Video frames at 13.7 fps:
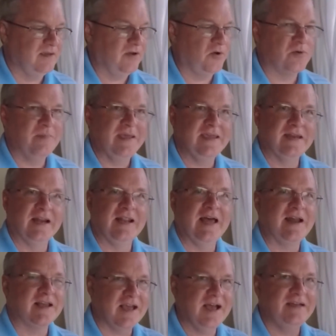or making a
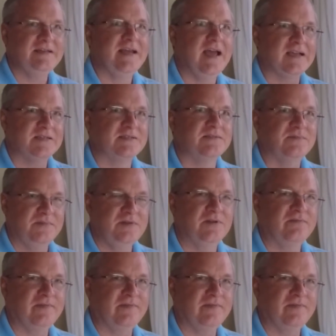lot of contacts, you know,